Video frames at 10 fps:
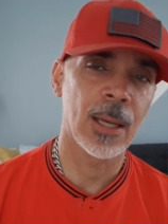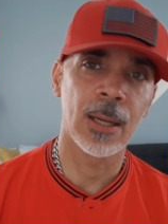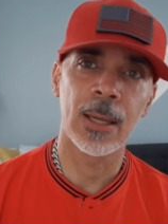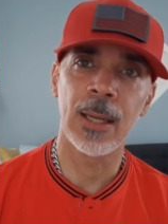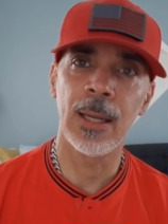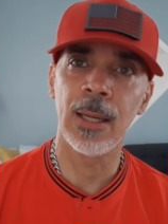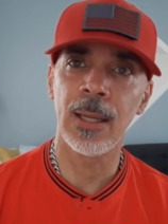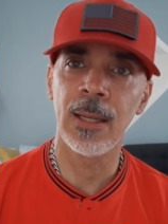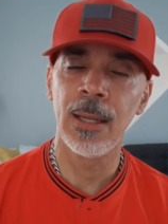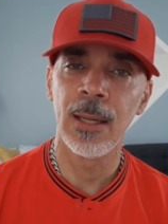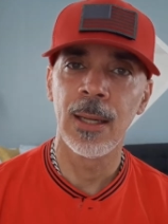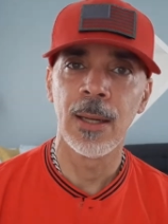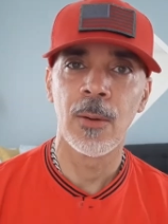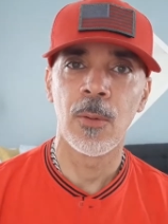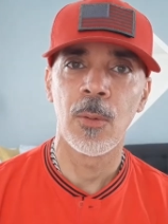in
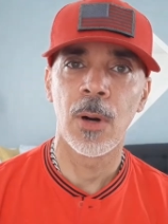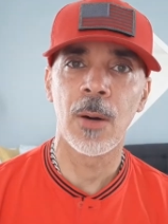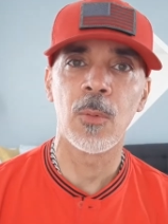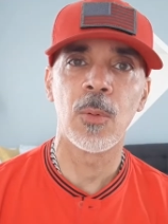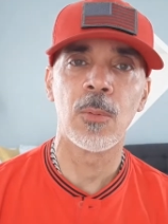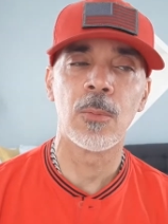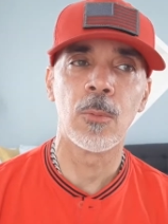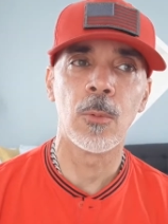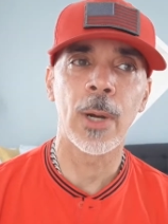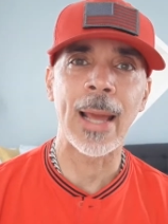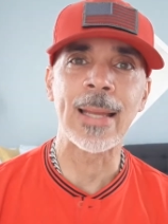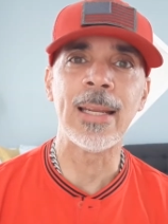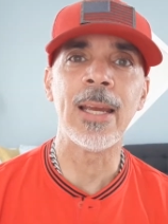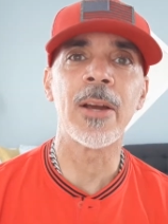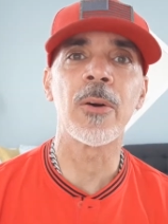what I can
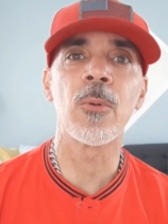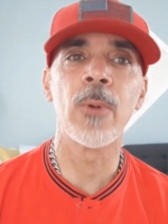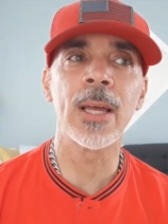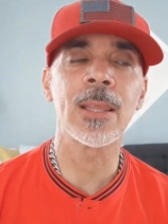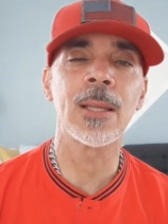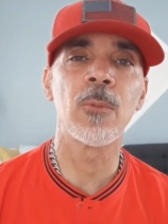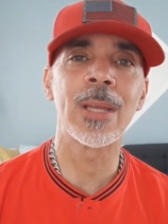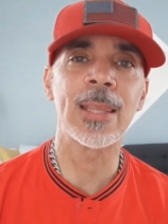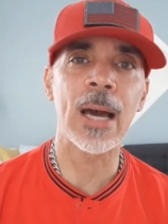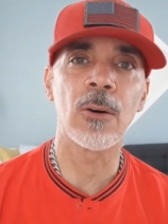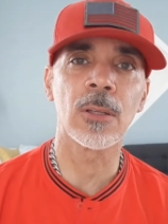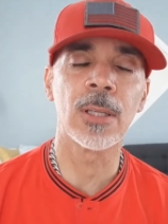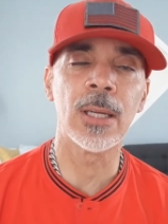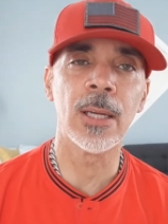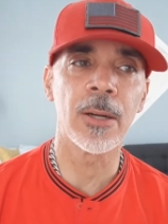hear with and without
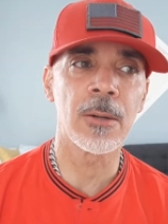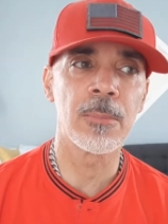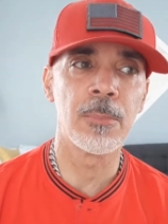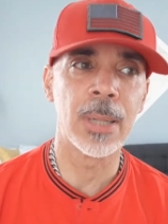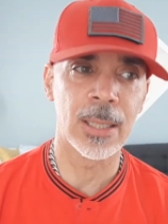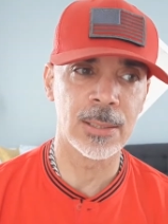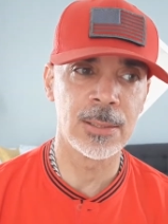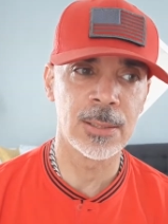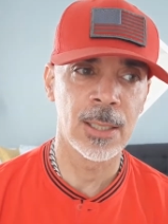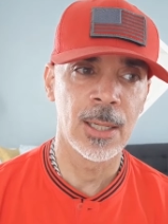the earbuds.